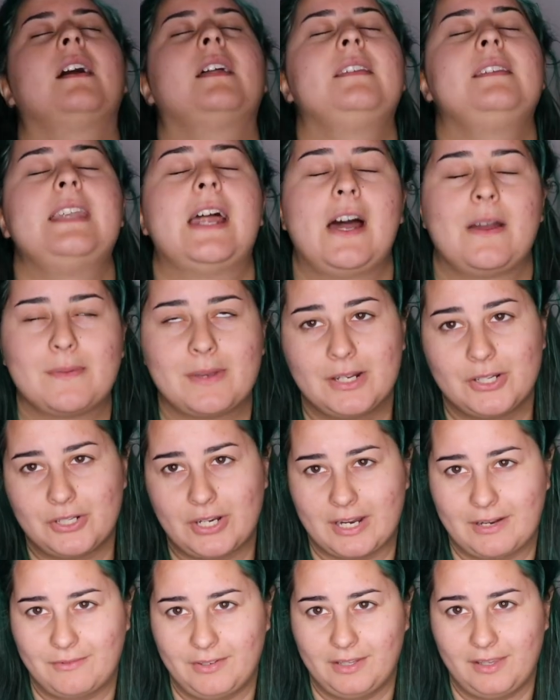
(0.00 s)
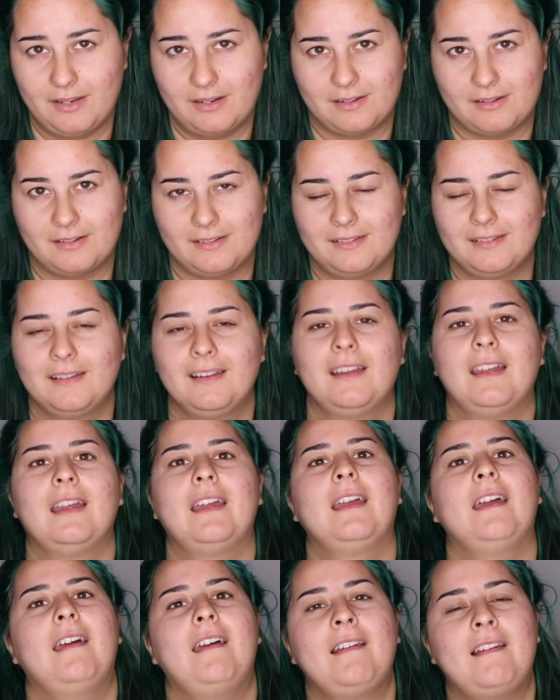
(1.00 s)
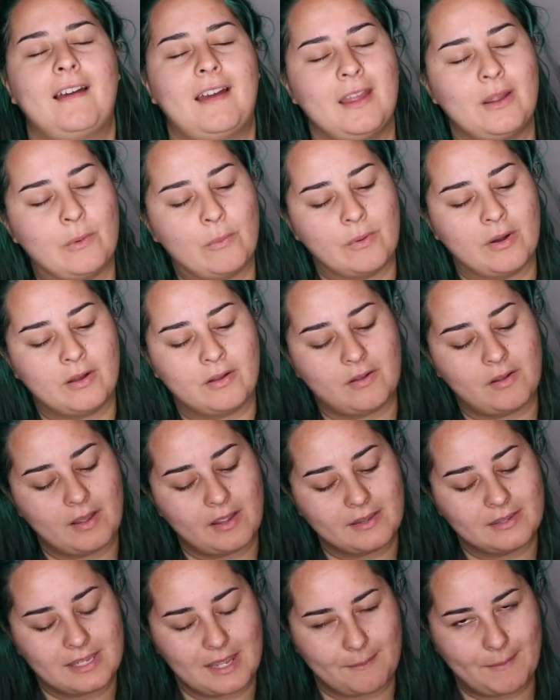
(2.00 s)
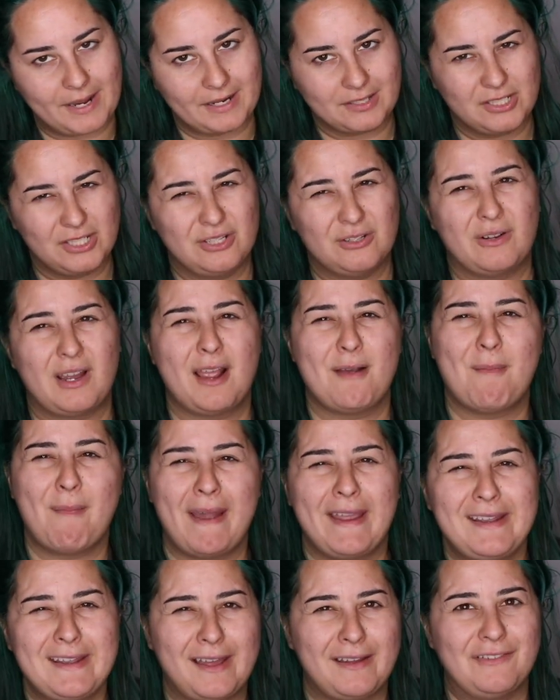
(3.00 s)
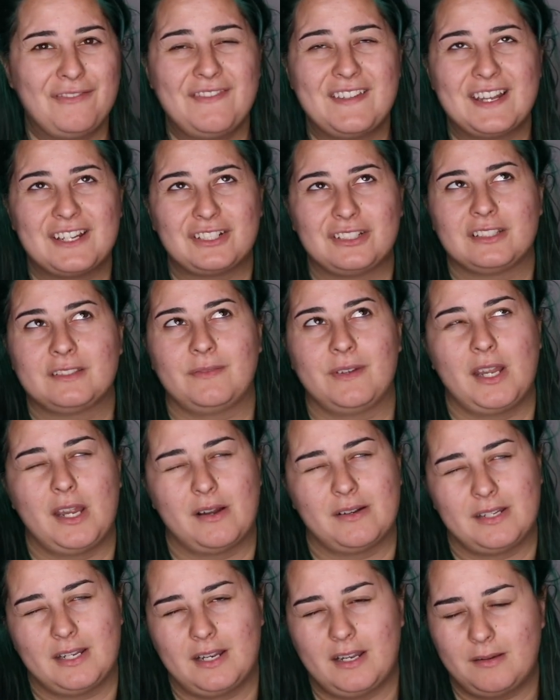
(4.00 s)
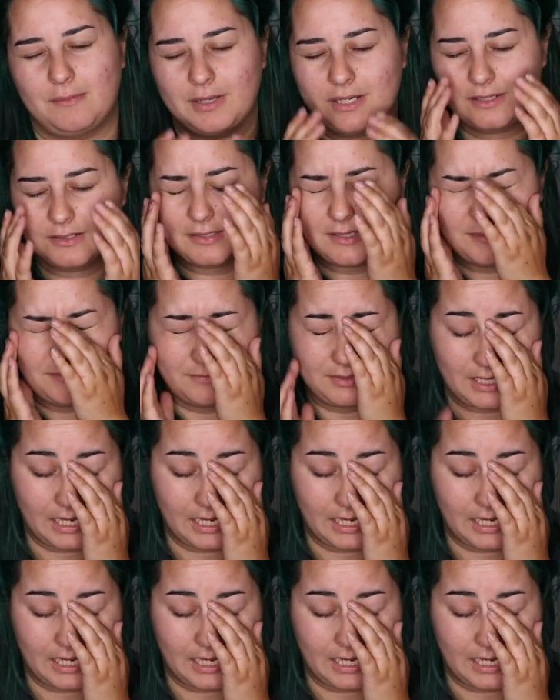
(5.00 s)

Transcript: now I'm gonna try everything on. And I will get back to you. I might not finish this video tonight because I'm